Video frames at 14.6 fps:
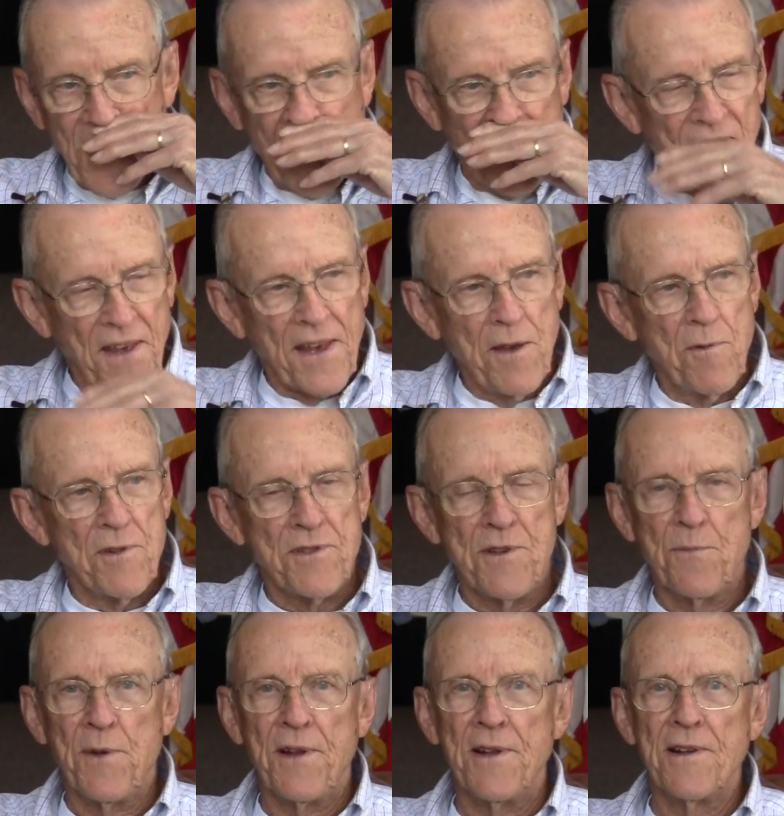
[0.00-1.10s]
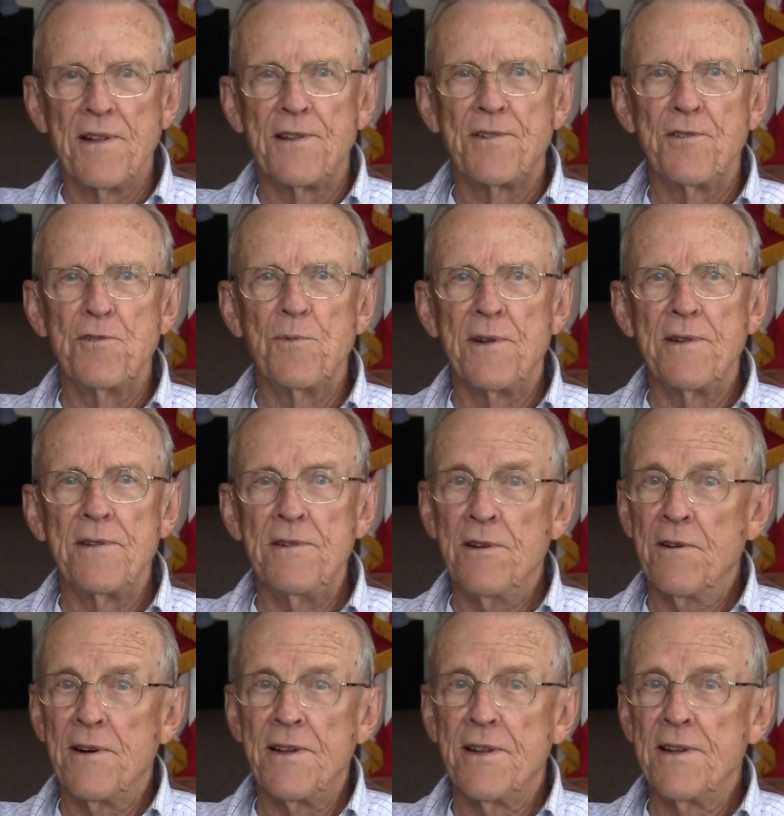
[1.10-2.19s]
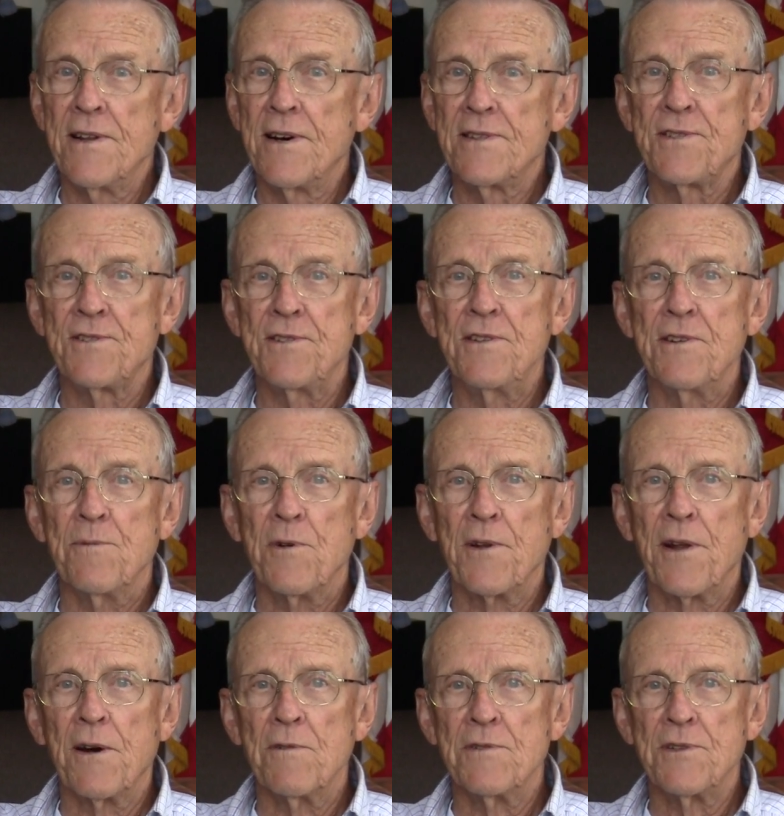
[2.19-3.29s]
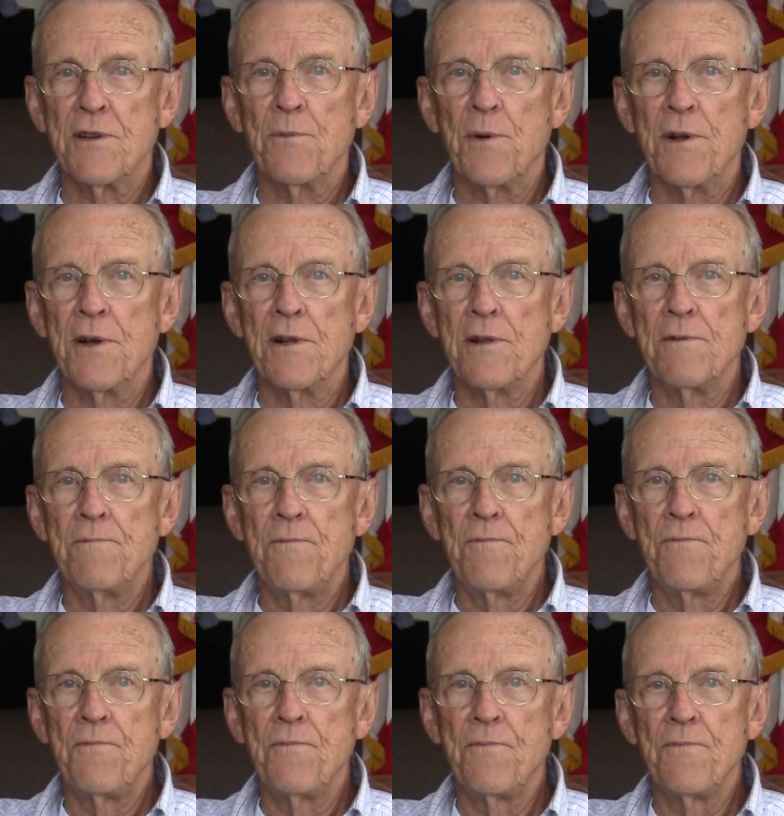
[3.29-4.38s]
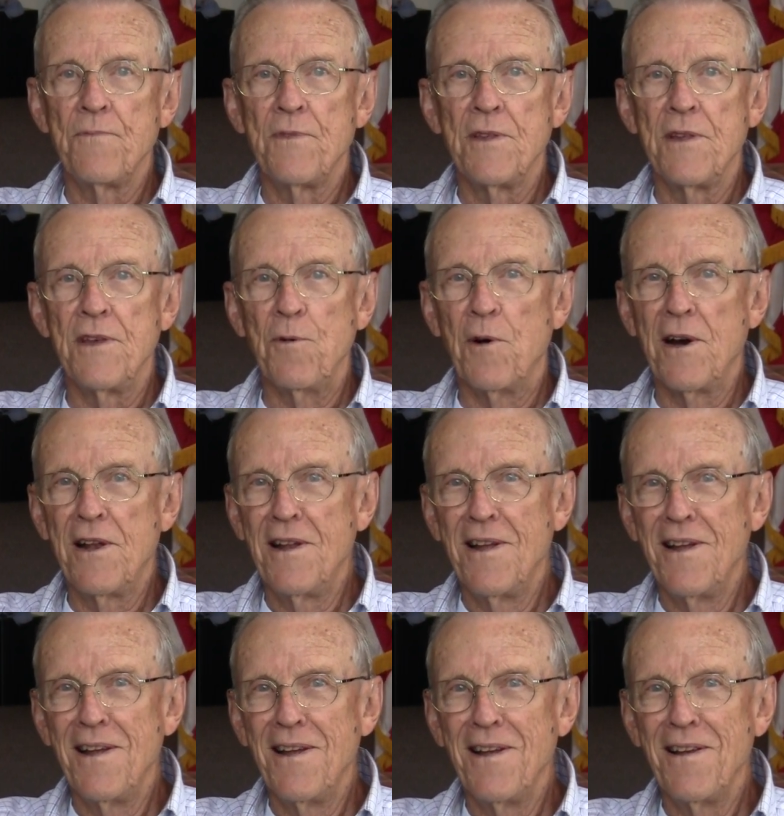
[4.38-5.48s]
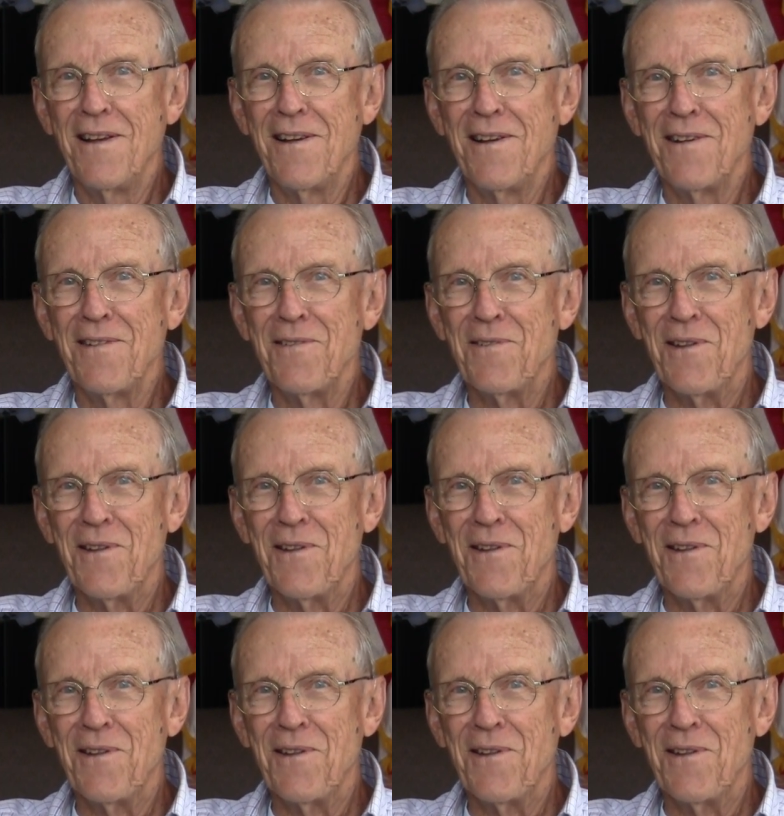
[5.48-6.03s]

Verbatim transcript: I think he was in Manila too, but you know, I did not see him when I was in Manila. He what? He didn't give you a call.